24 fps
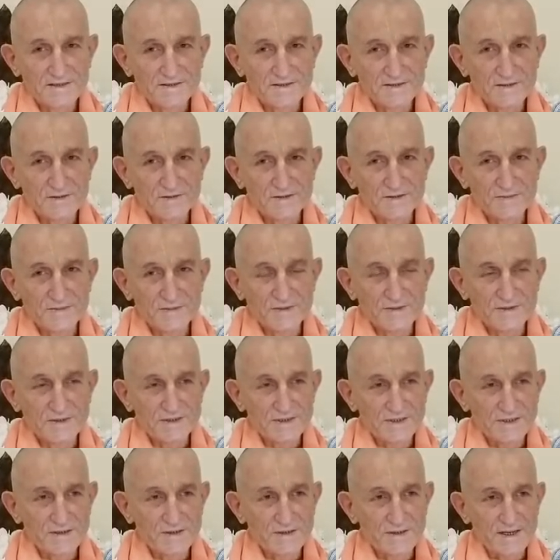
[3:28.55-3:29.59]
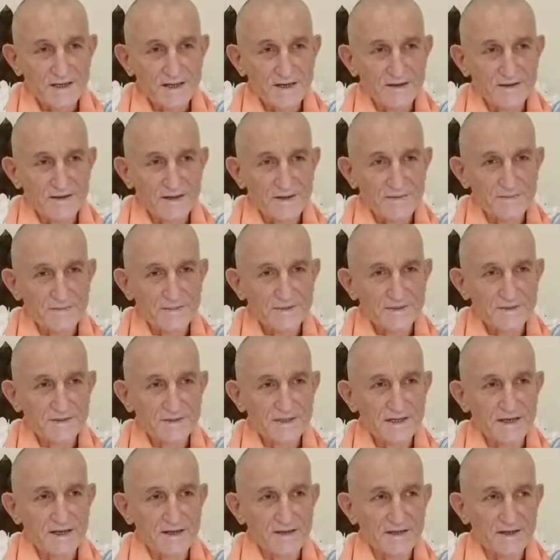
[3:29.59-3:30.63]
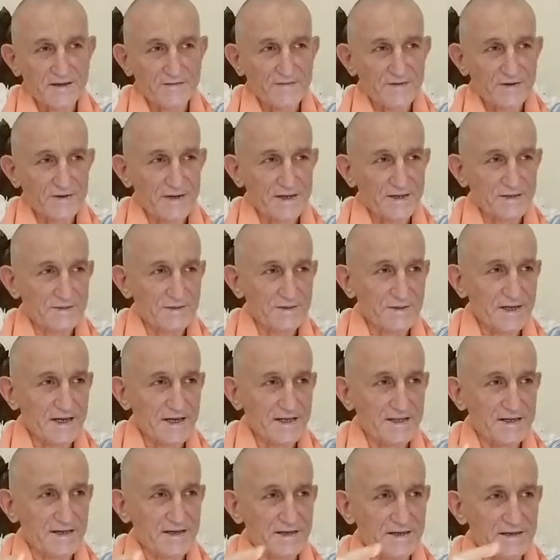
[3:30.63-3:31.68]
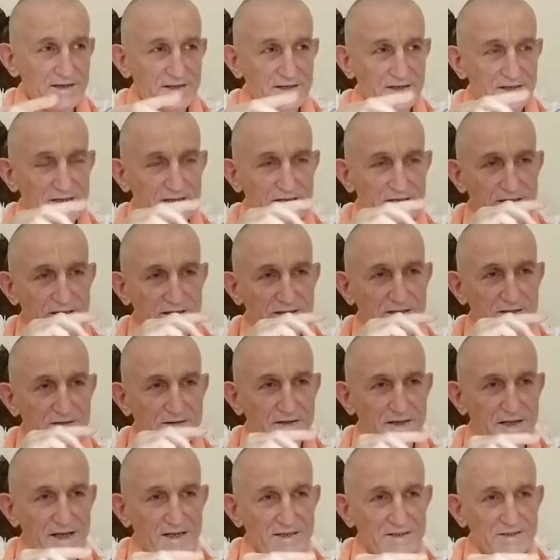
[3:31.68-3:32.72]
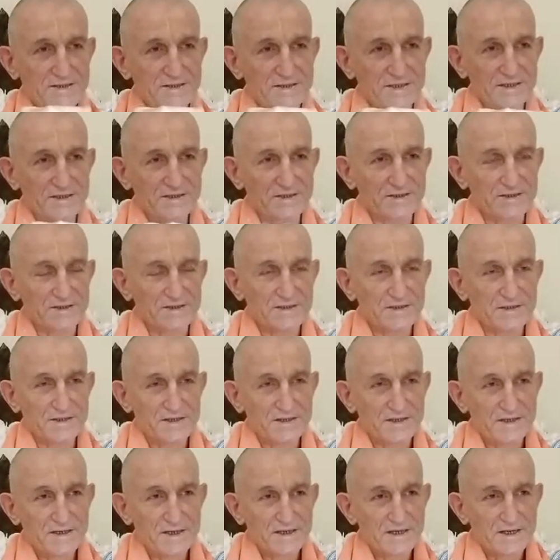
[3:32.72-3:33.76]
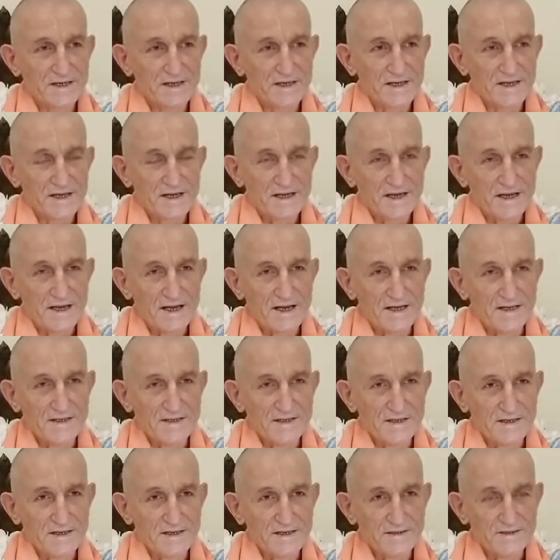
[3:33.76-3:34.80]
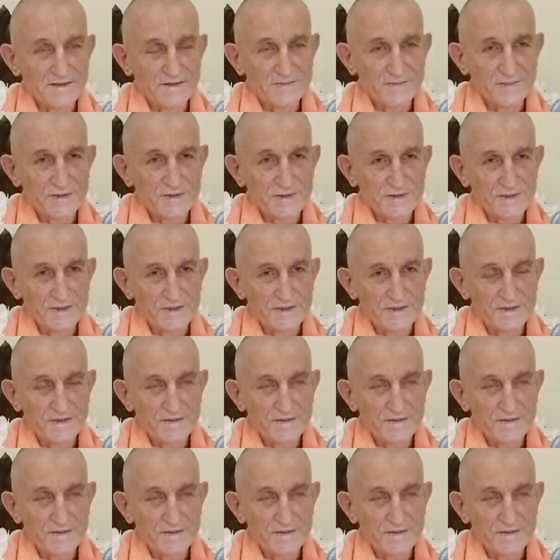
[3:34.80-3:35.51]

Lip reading: So Jamuna said, okay, I'll come. So they're flowing together here, Ganges and Jamuna,